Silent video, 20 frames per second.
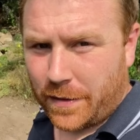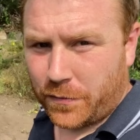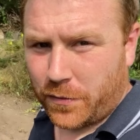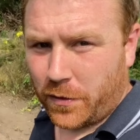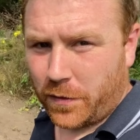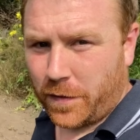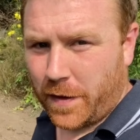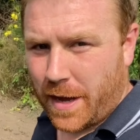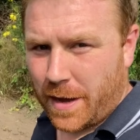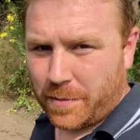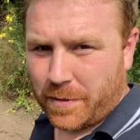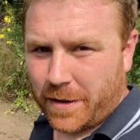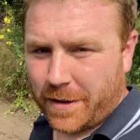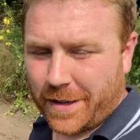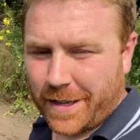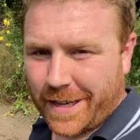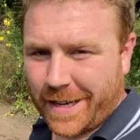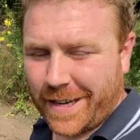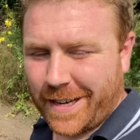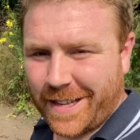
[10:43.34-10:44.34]
after a fair bit of
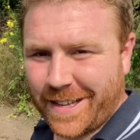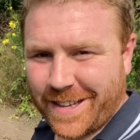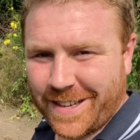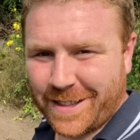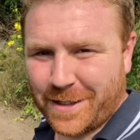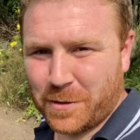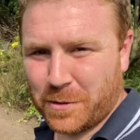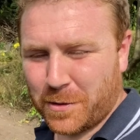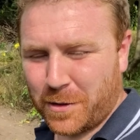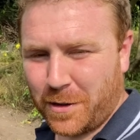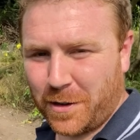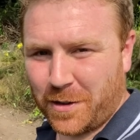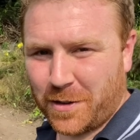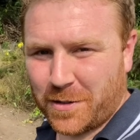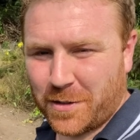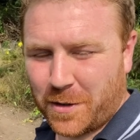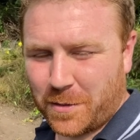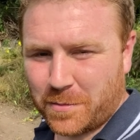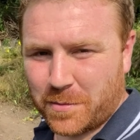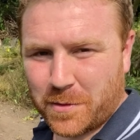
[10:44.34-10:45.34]
digging, there was a lot of
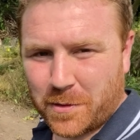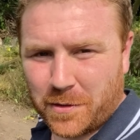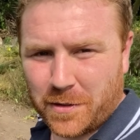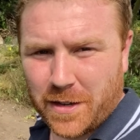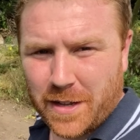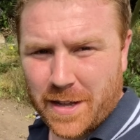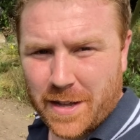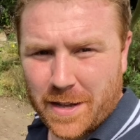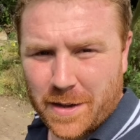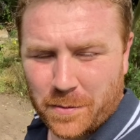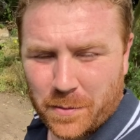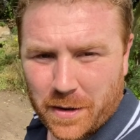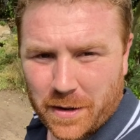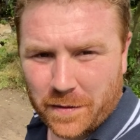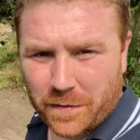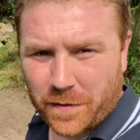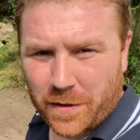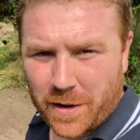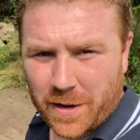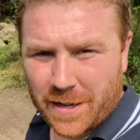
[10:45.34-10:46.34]
topsoil, we're
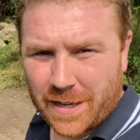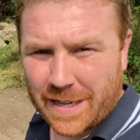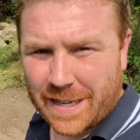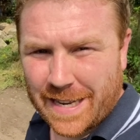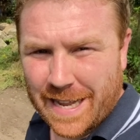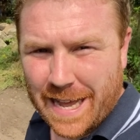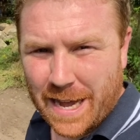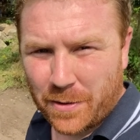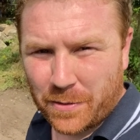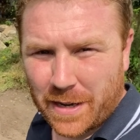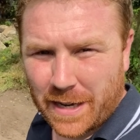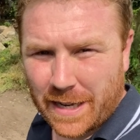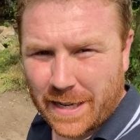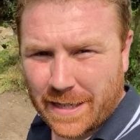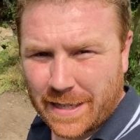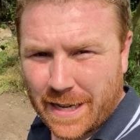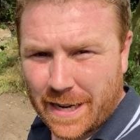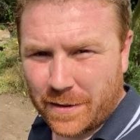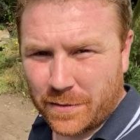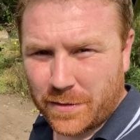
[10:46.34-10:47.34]
finally now
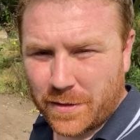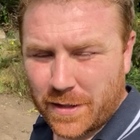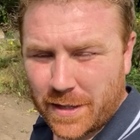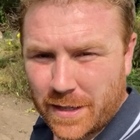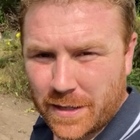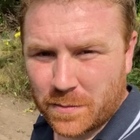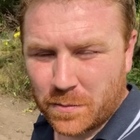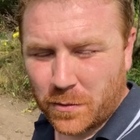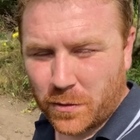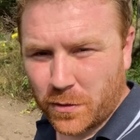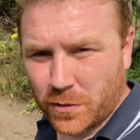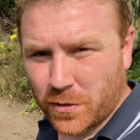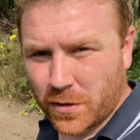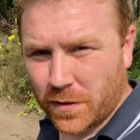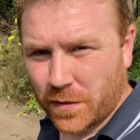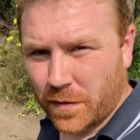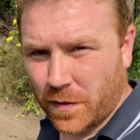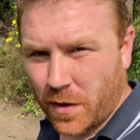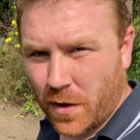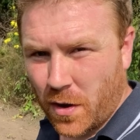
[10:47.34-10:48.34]
getting down to these more
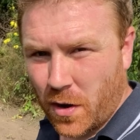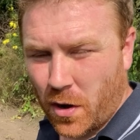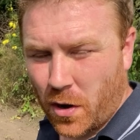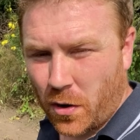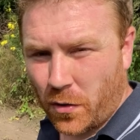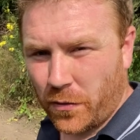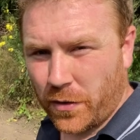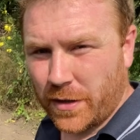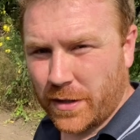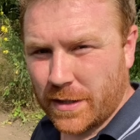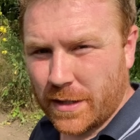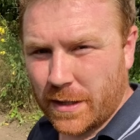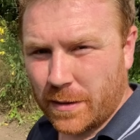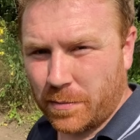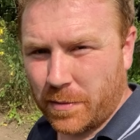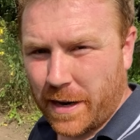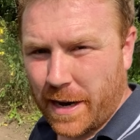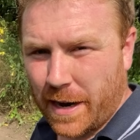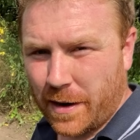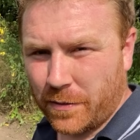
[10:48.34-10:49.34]
sort of orangey
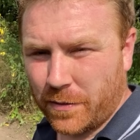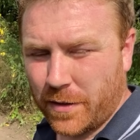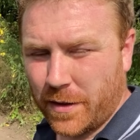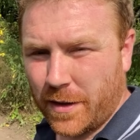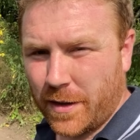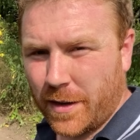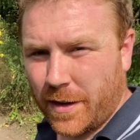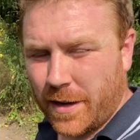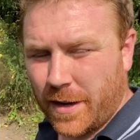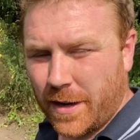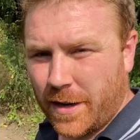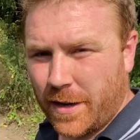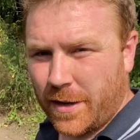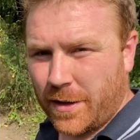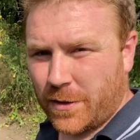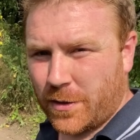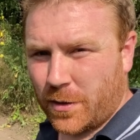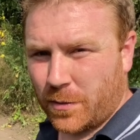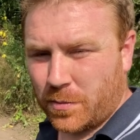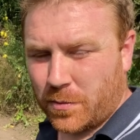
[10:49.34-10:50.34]
brown
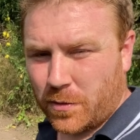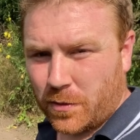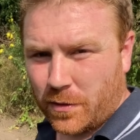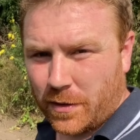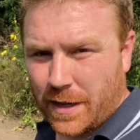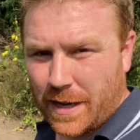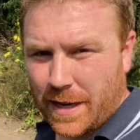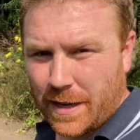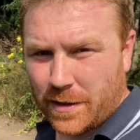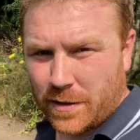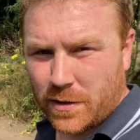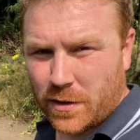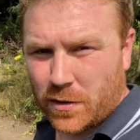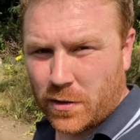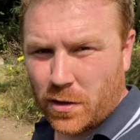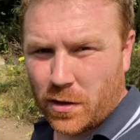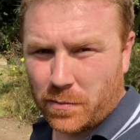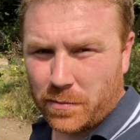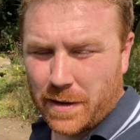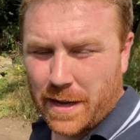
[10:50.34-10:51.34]
subsoil layers. The
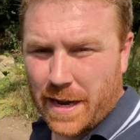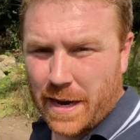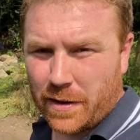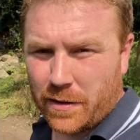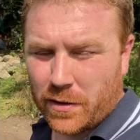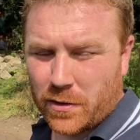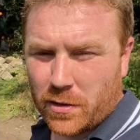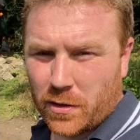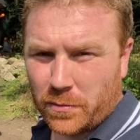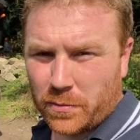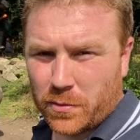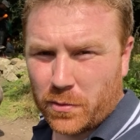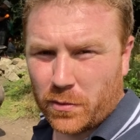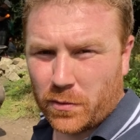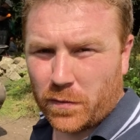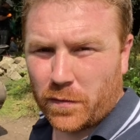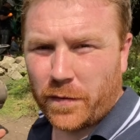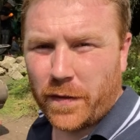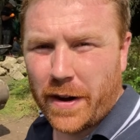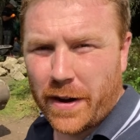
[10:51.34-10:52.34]
top layer of the topsoil
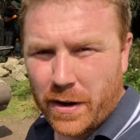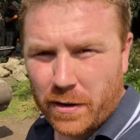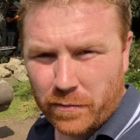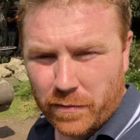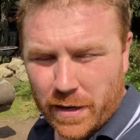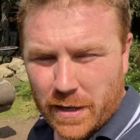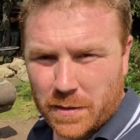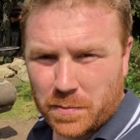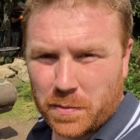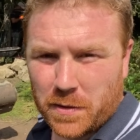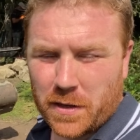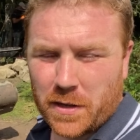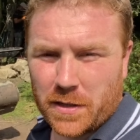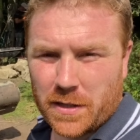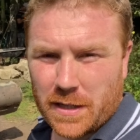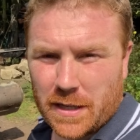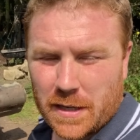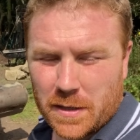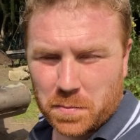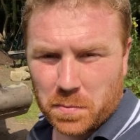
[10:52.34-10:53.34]
is very rich because
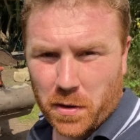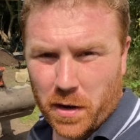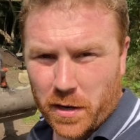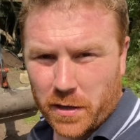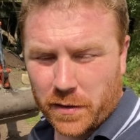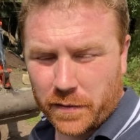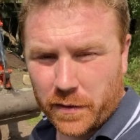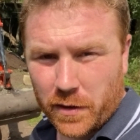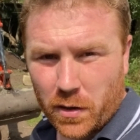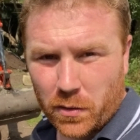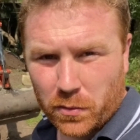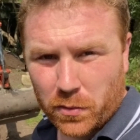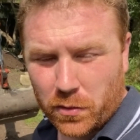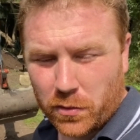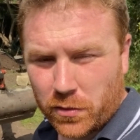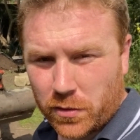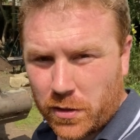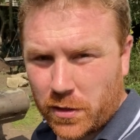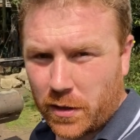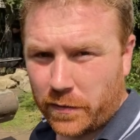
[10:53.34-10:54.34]
it is part of an old
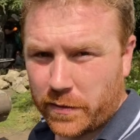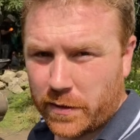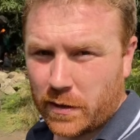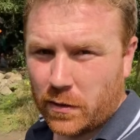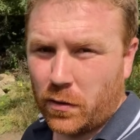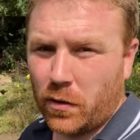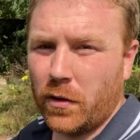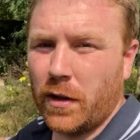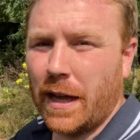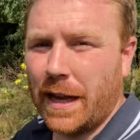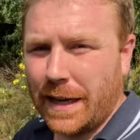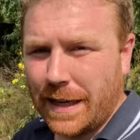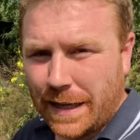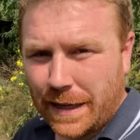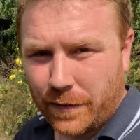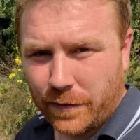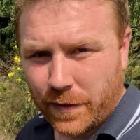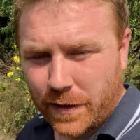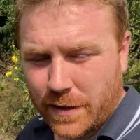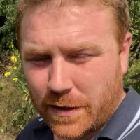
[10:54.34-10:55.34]
orchard. Obviously all that
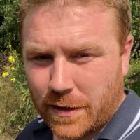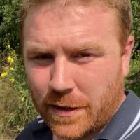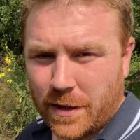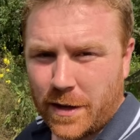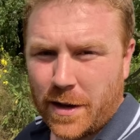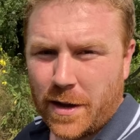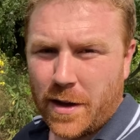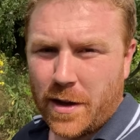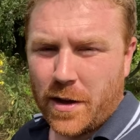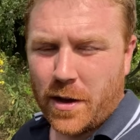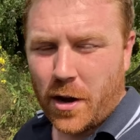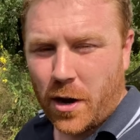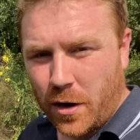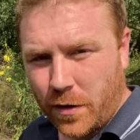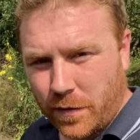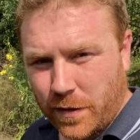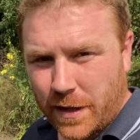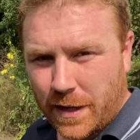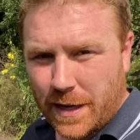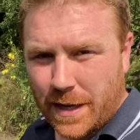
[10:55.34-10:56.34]
leaf litter
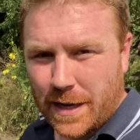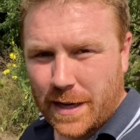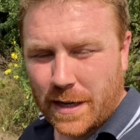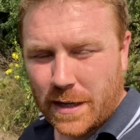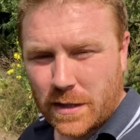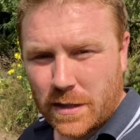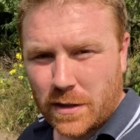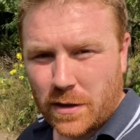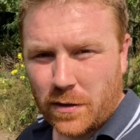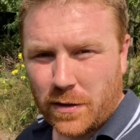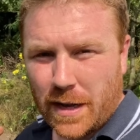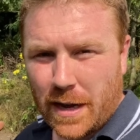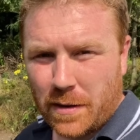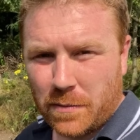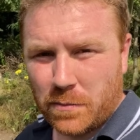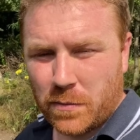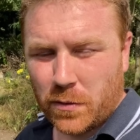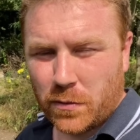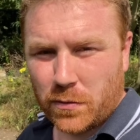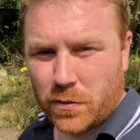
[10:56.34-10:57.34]
over the years, no
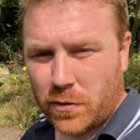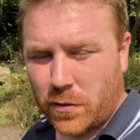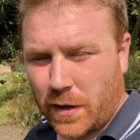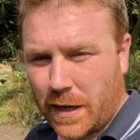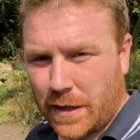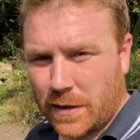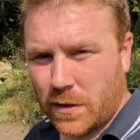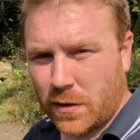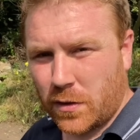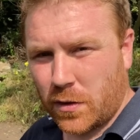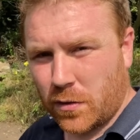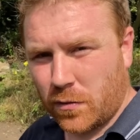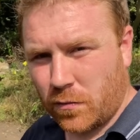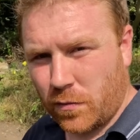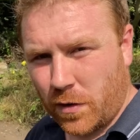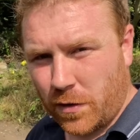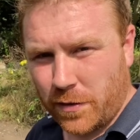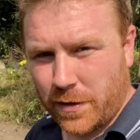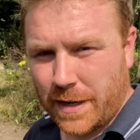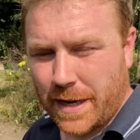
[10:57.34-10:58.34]
doubt mulched grass, has just
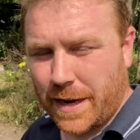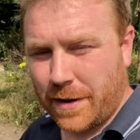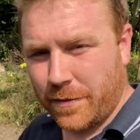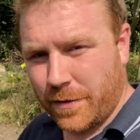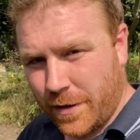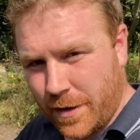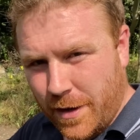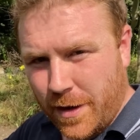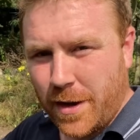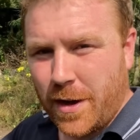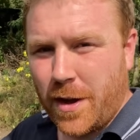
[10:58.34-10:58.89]
rotten down